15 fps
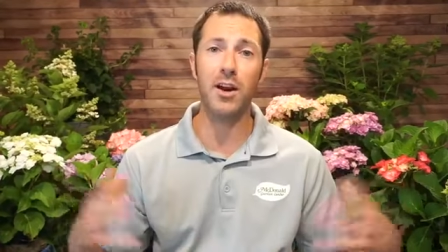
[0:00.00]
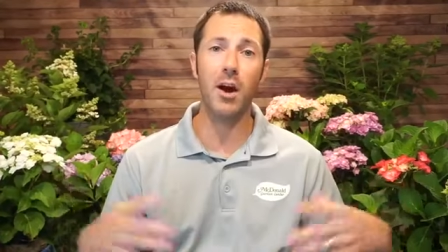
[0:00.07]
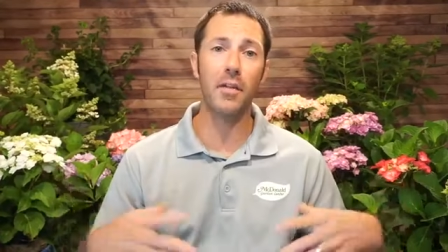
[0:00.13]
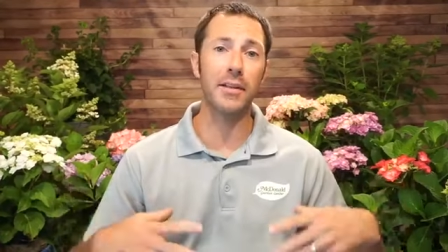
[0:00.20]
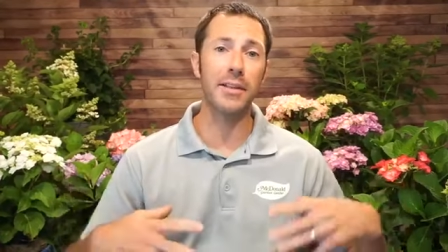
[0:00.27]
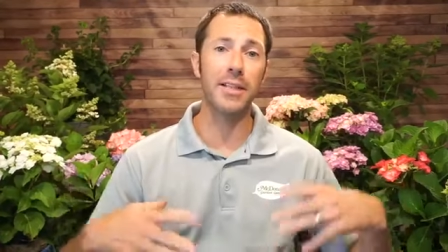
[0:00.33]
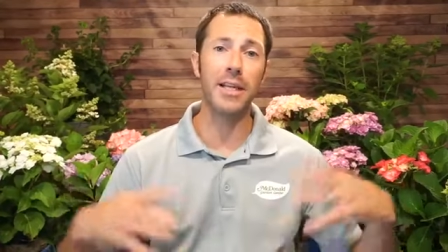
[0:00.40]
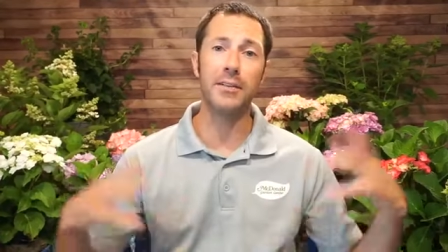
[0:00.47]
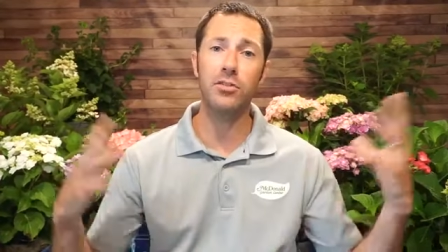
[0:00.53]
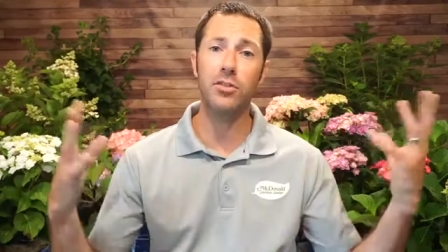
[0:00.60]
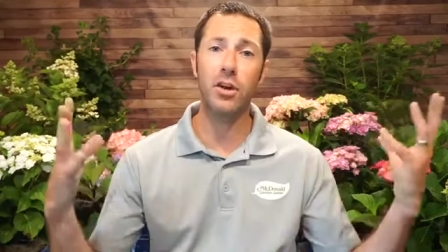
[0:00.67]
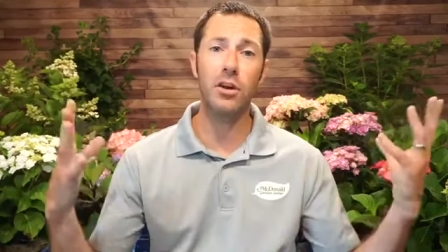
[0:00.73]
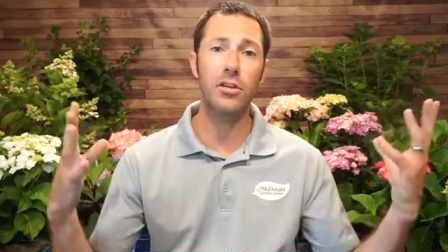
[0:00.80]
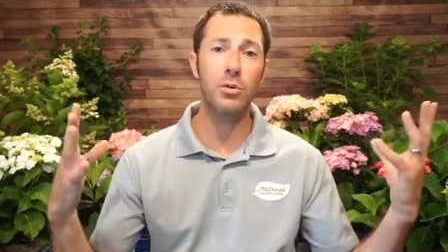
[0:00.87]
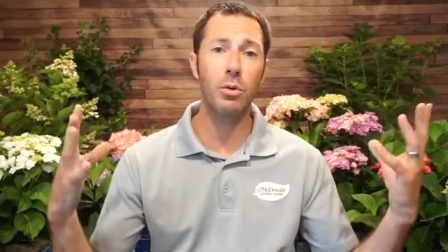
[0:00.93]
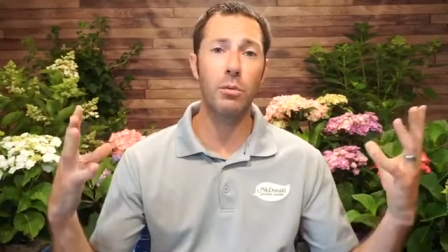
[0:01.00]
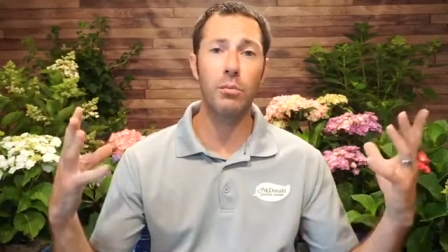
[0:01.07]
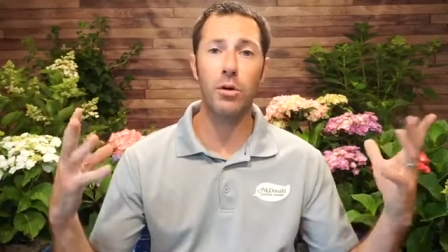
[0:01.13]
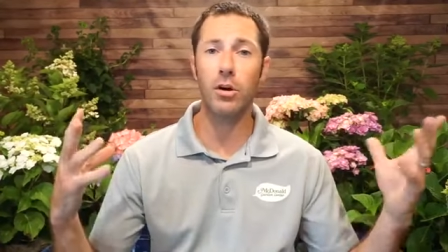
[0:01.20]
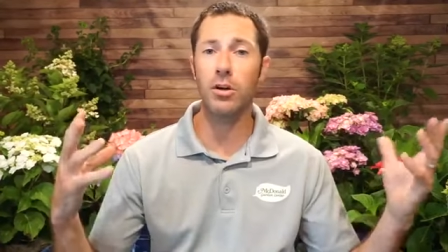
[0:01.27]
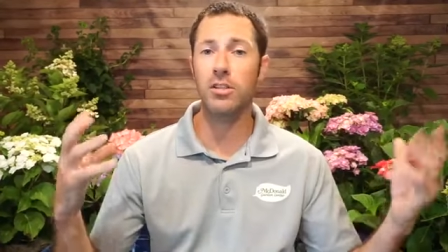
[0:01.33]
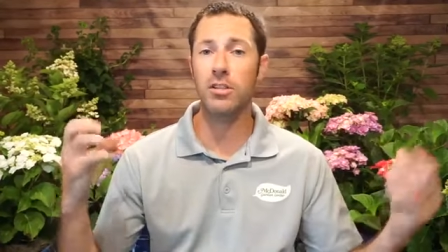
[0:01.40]
all the leaves started to
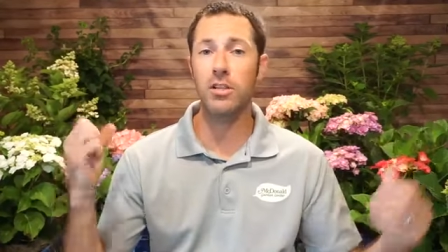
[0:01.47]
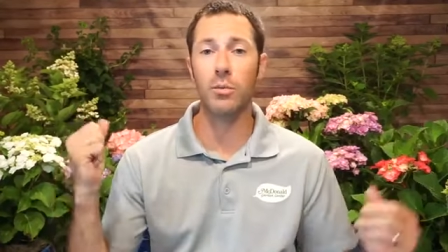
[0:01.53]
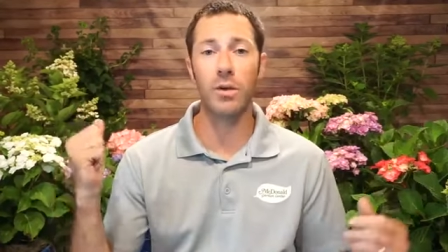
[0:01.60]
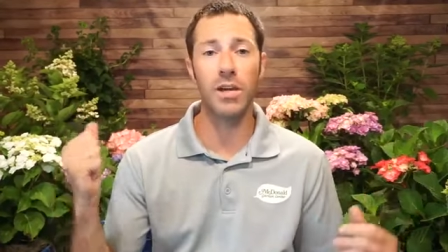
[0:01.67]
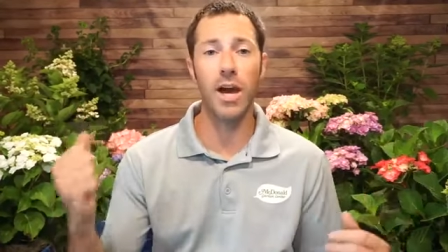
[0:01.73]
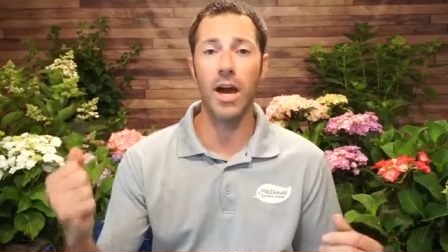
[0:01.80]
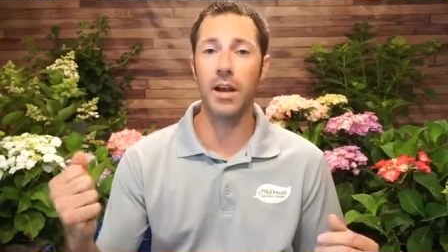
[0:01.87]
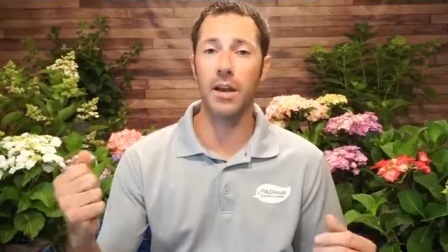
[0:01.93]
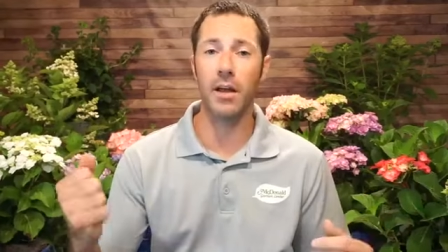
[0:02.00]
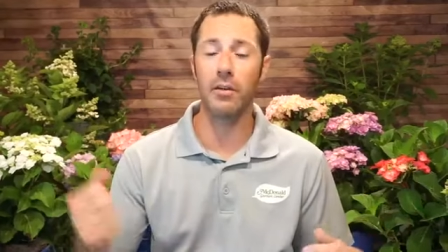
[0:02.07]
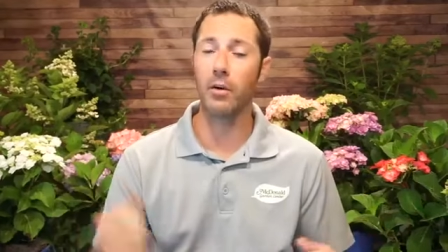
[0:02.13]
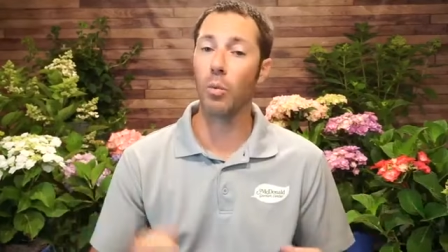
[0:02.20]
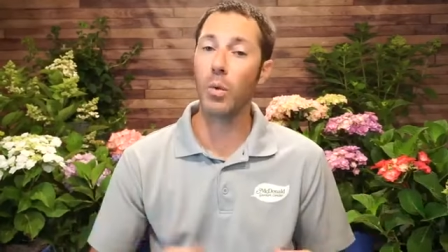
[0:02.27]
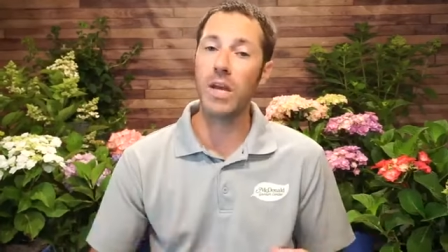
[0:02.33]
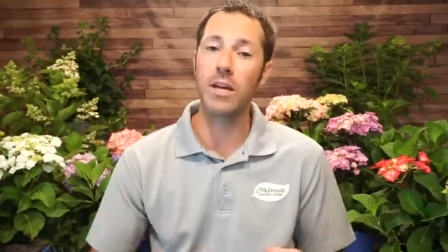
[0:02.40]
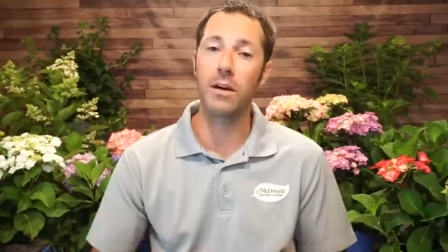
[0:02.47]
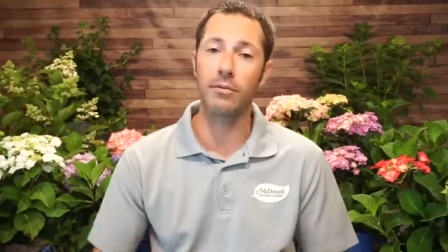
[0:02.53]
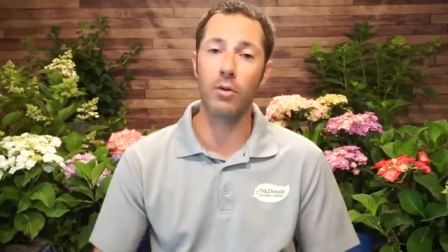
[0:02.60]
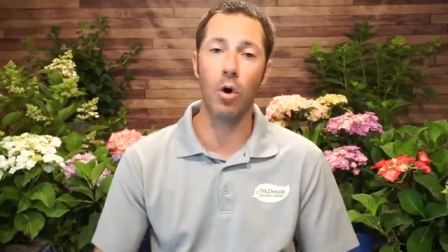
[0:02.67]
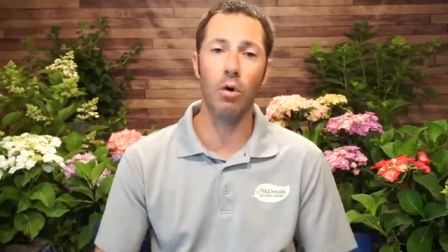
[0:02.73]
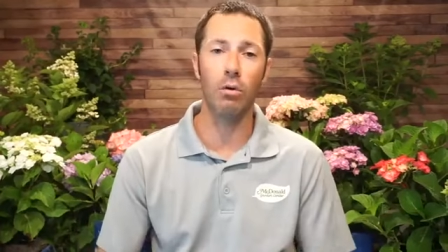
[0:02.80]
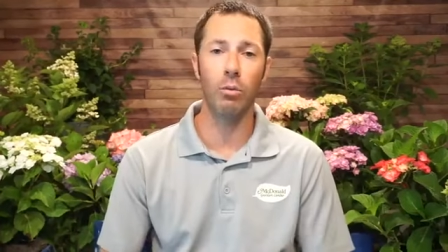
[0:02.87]
emerge, and then we got another week of
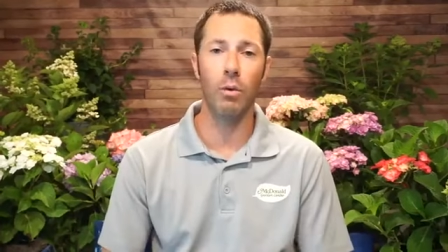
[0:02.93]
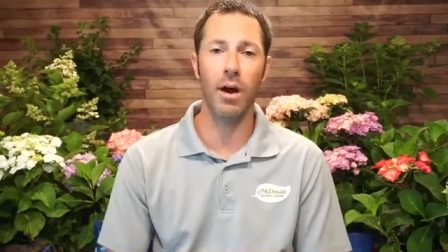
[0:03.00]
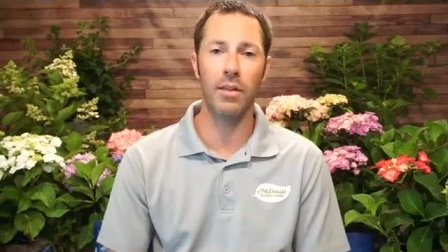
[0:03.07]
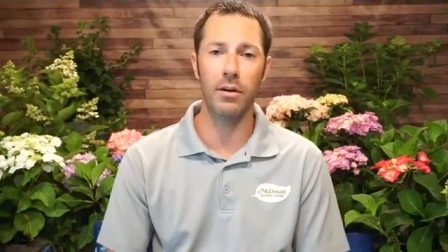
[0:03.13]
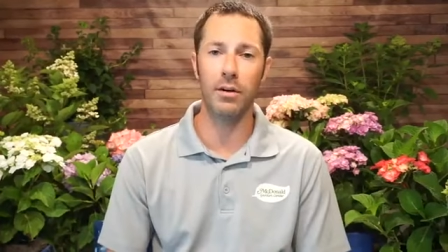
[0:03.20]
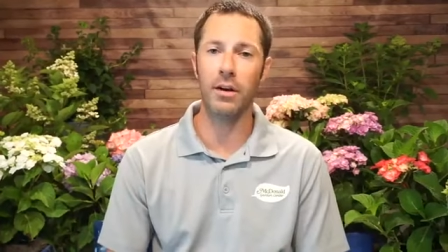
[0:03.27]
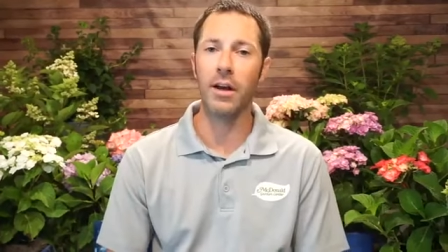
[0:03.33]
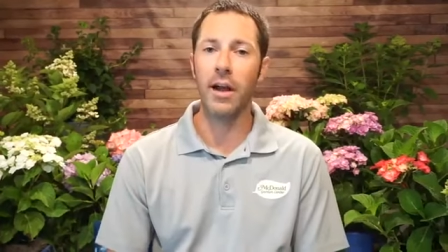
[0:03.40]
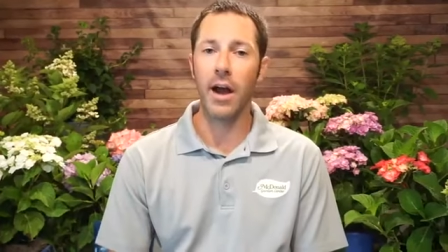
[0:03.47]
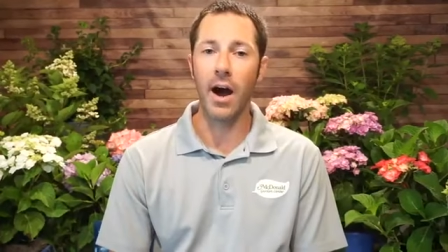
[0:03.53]
cold weather.